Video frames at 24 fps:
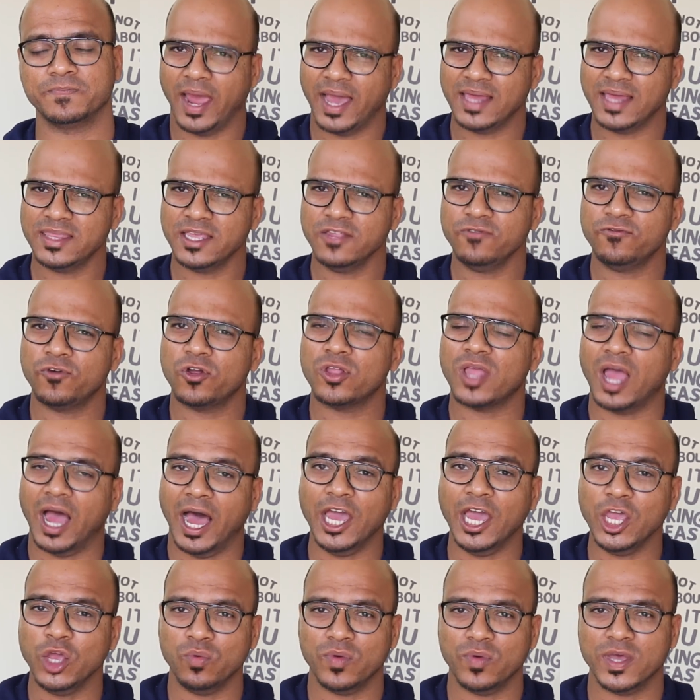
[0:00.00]
And then for
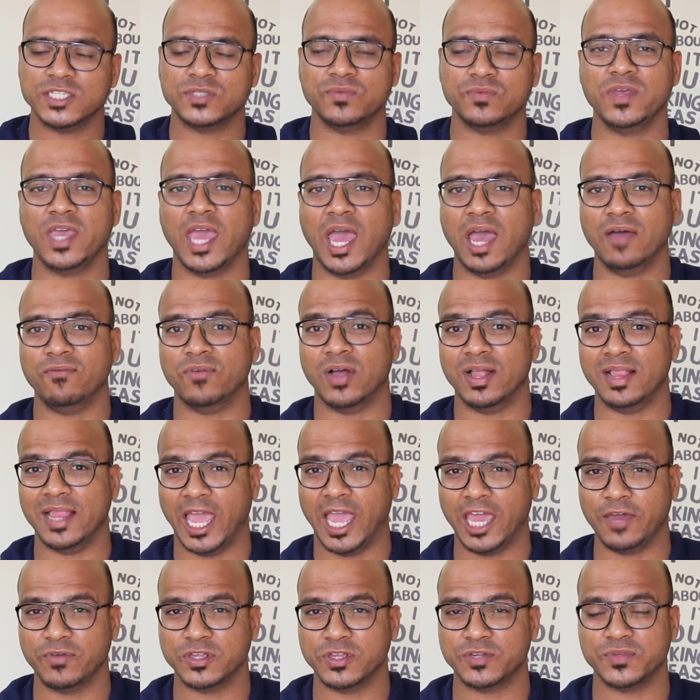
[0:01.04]
iOS, we have a
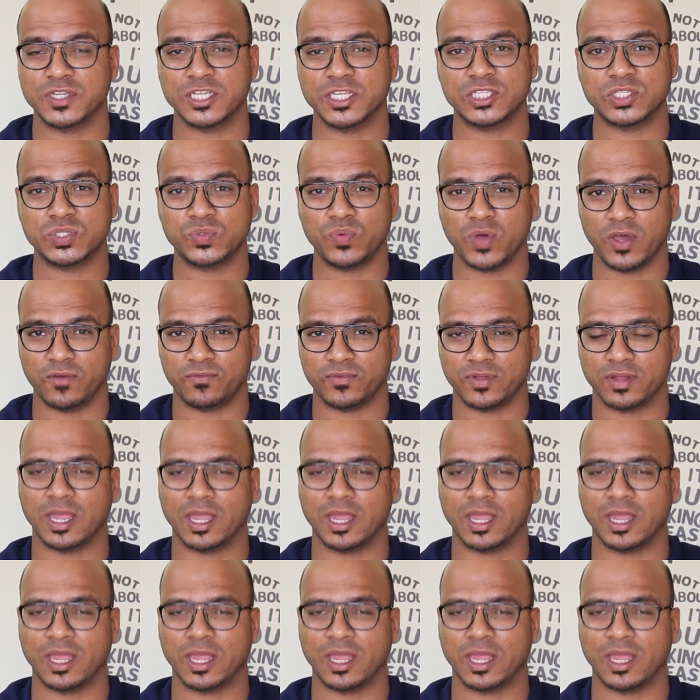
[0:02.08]
language which is Swift.